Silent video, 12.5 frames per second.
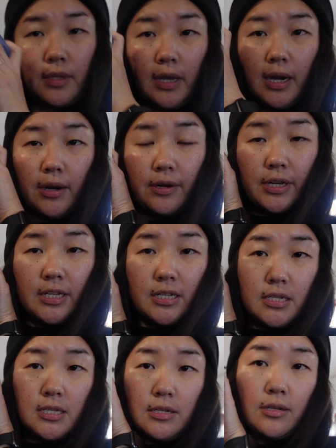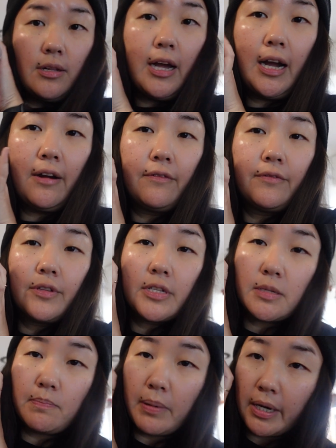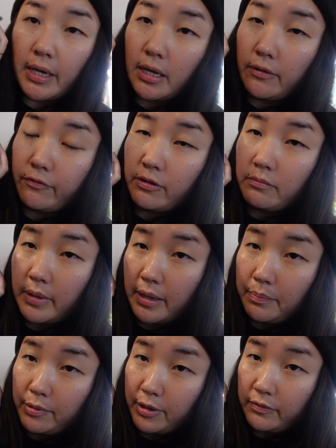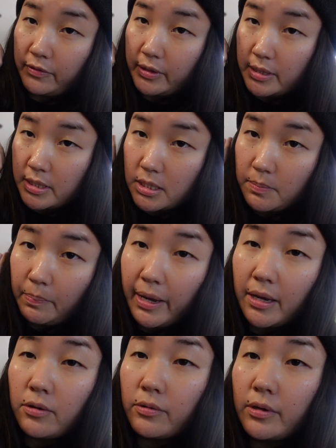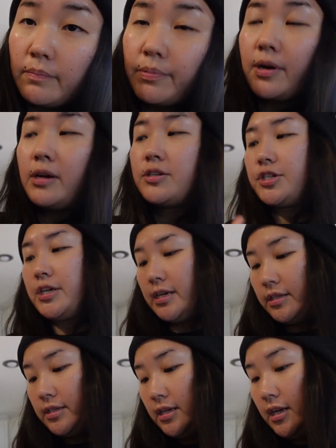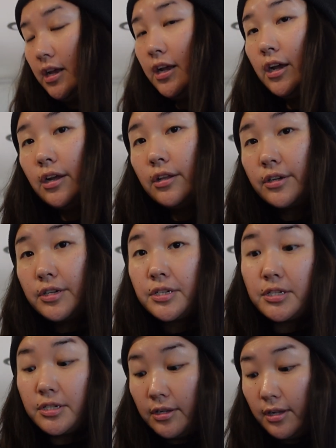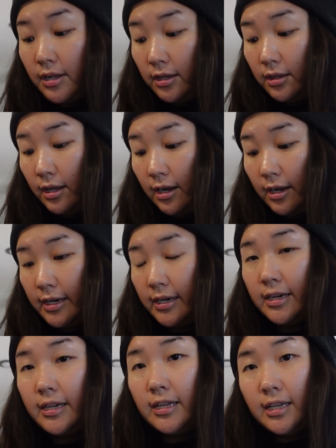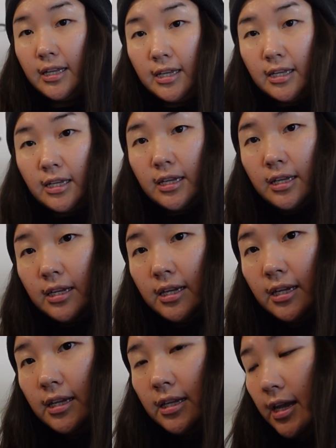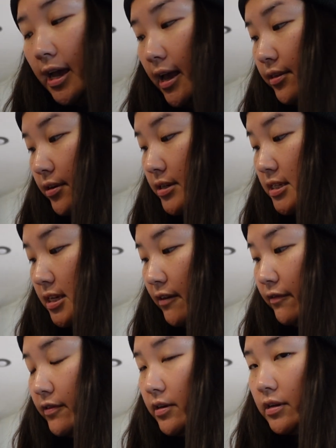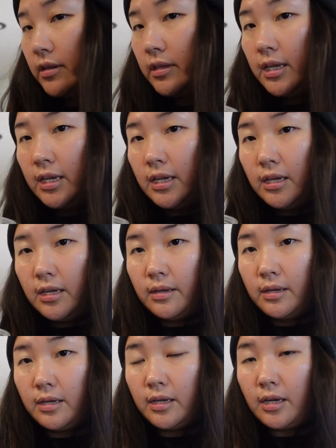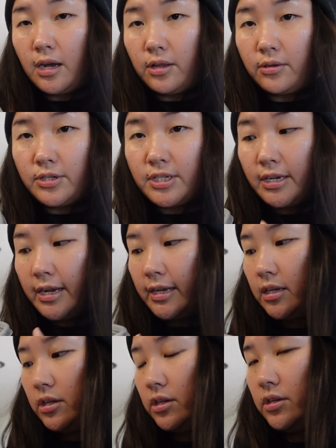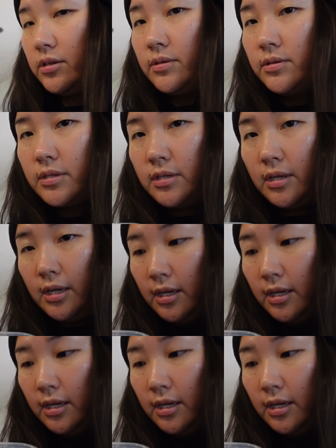I already still have this bucket from my previous penguin project. There's still a lot in it, and there's definitely colors that I can use.